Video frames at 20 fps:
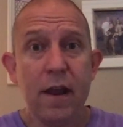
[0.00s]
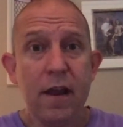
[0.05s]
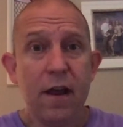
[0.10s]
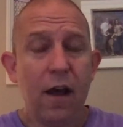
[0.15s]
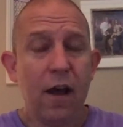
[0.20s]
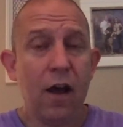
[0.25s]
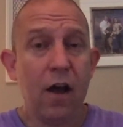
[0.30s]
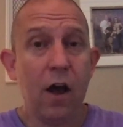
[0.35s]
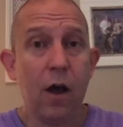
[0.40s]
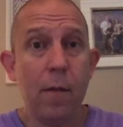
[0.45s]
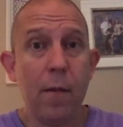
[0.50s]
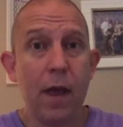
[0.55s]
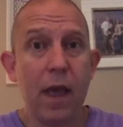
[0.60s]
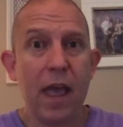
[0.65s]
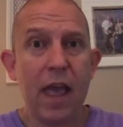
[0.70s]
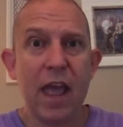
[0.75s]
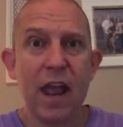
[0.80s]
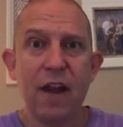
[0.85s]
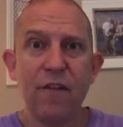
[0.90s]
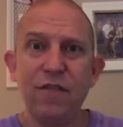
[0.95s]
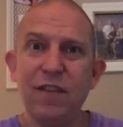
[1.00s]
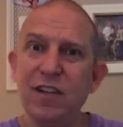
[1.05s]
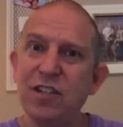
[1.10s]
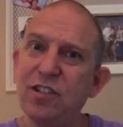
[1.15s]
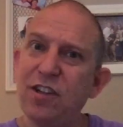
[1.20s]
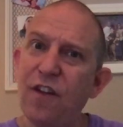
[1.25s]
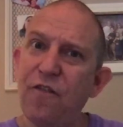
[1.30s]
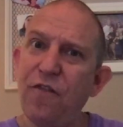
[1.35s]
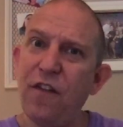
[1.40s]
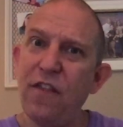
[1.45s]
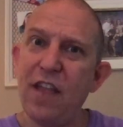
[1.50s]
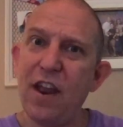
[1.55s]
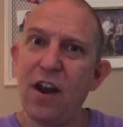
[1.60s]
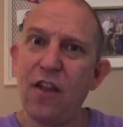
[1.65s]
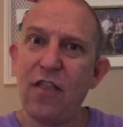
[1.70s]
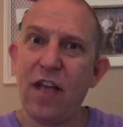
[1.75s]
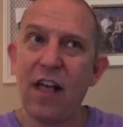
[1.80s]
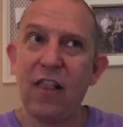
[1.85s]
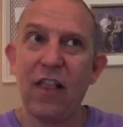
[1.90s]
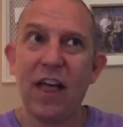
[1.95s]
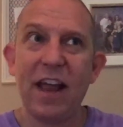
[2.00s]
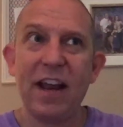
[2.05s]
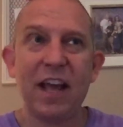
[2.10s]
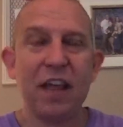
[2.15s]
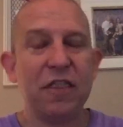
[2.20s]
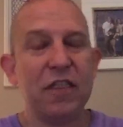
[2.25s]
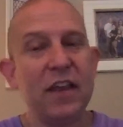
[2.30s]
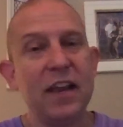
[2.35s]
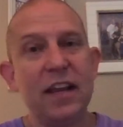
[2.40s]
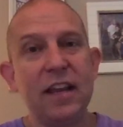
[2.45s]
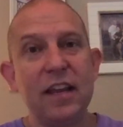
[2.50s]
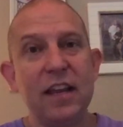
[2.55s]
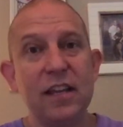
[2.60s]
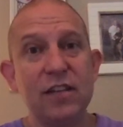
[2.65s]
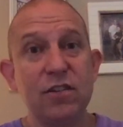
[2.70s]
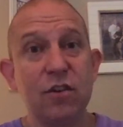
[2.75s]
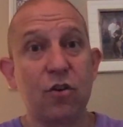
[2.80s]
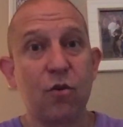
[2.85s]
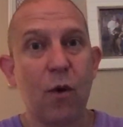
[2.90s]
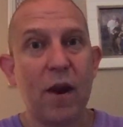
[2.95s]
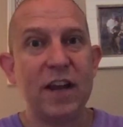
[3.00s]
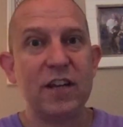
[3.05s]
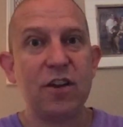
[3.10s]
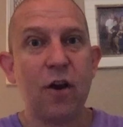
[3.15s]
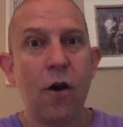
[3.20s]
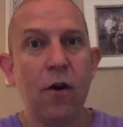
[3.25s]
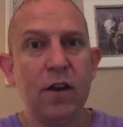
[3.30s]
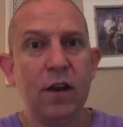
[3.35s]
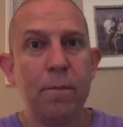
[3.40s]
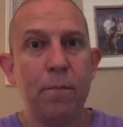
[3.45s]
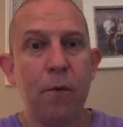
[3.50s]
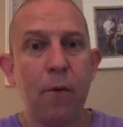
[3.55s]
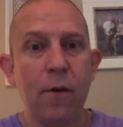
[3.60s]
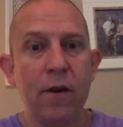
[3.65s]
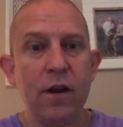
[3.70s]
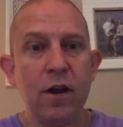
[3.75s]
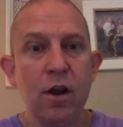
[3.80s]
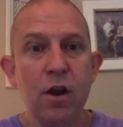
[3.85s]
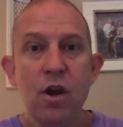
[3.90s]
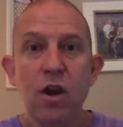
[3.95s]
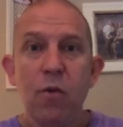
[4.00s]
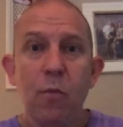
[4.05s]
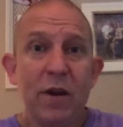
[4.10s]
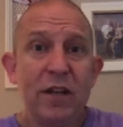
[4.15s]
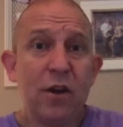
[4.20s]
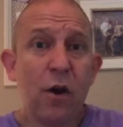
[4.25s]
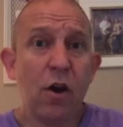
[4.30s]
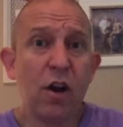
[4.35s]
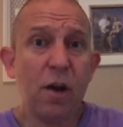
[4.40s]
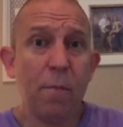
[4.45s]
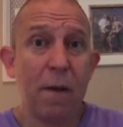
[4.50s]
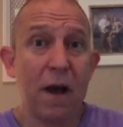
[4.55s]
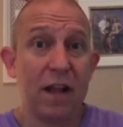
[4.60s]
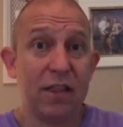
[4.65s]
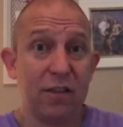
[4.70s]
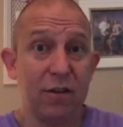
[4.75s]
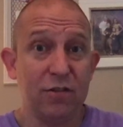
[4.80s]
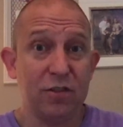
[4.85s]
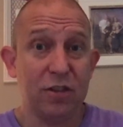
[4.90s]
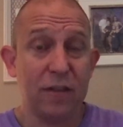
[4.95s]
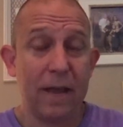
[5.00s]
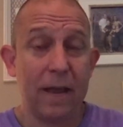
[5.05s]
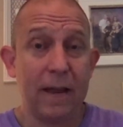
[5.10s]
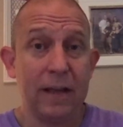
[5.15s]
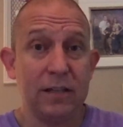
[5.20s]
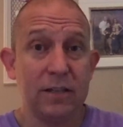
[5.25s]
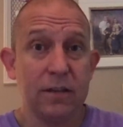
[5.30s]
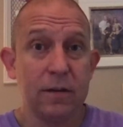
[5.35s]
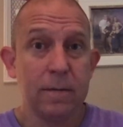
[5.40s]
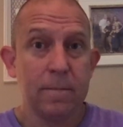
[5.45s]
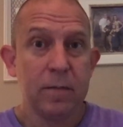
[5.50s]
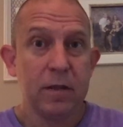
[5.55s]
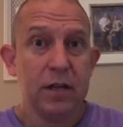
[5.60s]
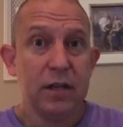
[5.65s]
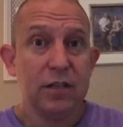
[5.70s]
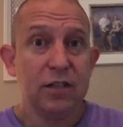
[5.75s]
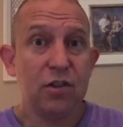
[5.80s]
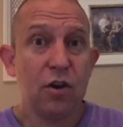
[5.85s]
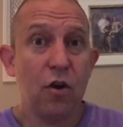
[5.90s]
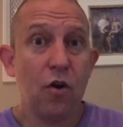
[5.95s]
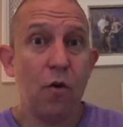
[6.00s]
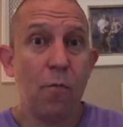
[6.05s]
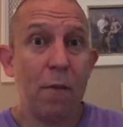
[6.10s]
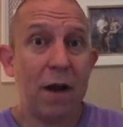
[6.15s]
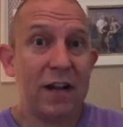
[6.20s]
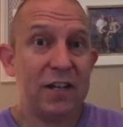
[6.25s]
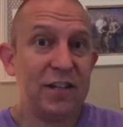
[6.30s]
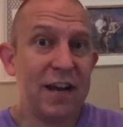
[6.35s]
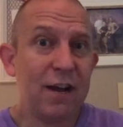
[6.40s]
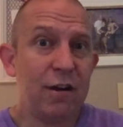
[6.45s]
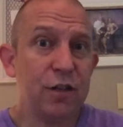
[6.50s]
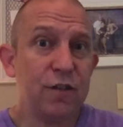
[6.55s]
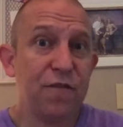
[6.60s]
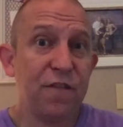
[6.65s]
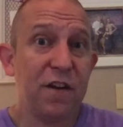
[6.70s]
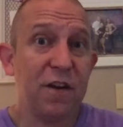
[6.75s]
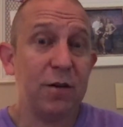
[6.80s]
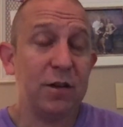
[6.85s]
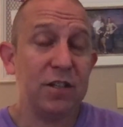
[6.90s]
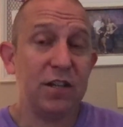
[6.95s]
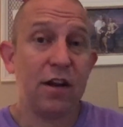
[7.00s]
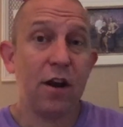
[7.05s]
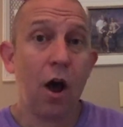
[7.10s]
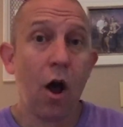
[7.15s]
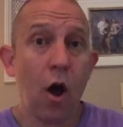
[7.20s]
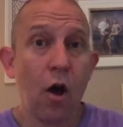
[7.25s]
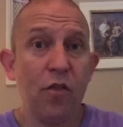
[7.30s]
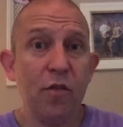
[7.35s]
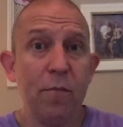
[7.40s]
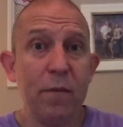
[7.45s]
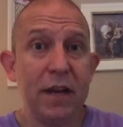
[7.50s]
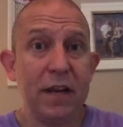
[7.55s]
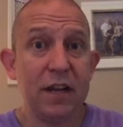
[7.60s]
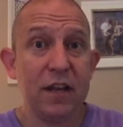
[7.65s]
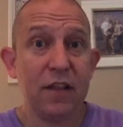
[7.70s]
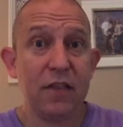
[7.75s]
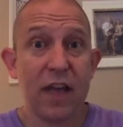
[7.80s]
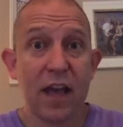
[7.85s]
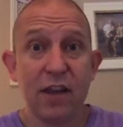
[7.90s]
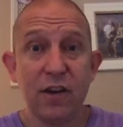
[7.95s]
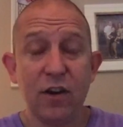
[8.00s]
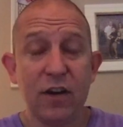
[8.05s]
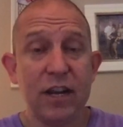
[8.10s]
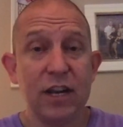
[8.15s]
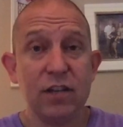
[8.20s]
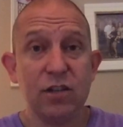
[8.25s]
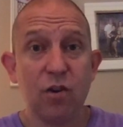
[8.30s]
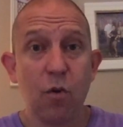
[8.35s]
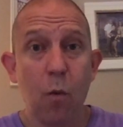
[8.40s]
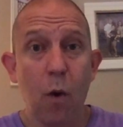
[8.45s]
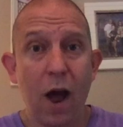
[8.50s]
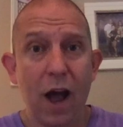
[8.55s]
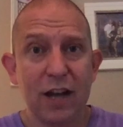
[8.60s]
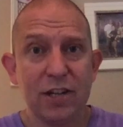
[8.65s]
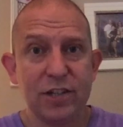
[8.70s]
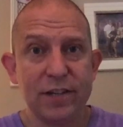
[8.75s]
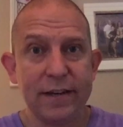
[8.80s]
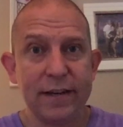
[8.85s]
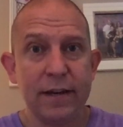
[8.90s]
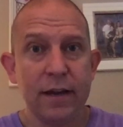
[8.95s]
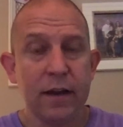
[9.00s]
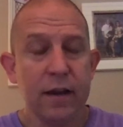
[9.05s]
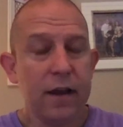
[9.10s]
on. And if there's stuff in there that I think is a great talking point, we talk about those things. So my challenge for you is, in all the media that your kids are watching,